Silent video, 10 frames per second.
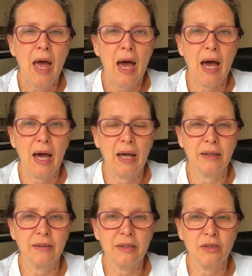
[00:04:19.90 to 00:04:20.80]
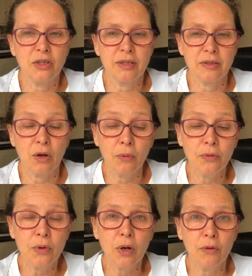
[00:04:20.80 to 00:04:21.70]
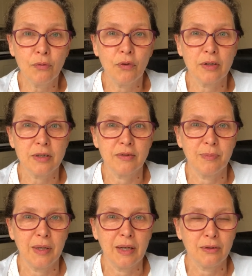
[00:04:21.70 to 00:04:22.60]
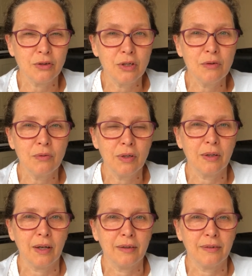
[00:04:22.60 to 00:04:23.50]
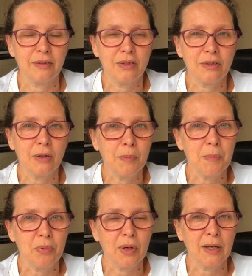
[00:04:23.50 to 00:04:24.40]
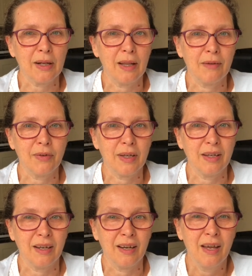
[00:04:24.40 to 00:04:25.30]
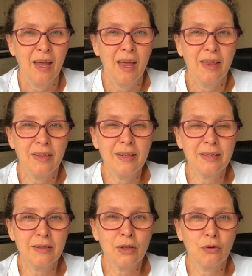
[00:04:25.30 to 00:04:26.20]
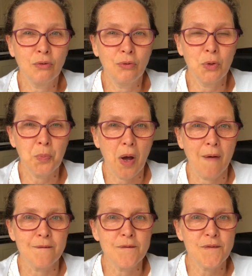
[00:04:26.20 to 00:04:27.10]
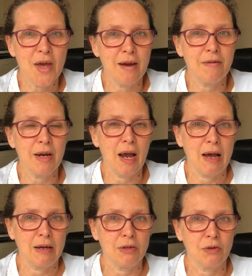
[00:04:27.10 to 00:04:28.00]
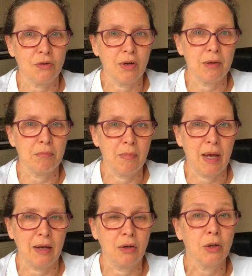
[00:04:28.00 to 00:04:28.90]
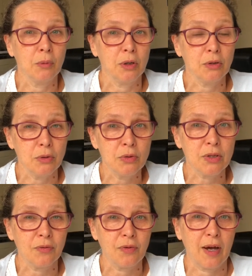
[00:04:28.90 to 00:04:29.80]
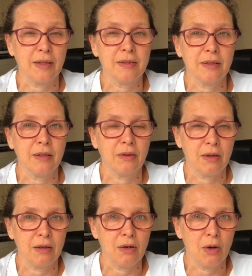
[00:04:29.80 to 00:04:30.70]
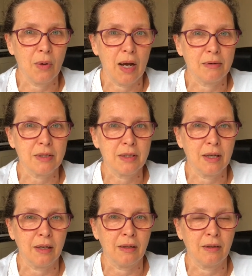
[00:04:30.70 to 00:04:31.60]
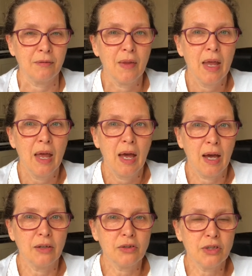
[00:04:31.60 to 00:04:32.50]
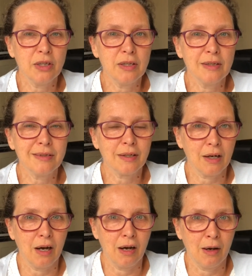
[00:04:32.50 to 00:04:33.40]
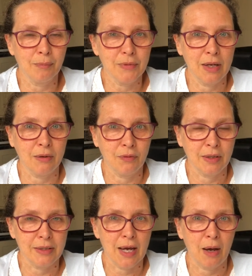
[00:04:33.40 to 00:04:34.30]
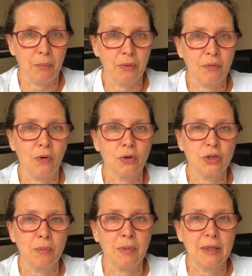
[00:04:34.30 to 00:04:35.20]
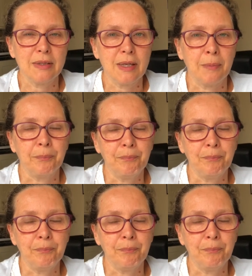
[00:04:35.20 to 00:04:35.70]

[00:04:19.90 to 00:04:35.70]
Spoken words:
And she says, off you go in front of me. Now she realizes she's got to be pretty clever here. This is a group of very angry men who are used to fighting. They know how to kill. And she needs to calm David down before she meets him.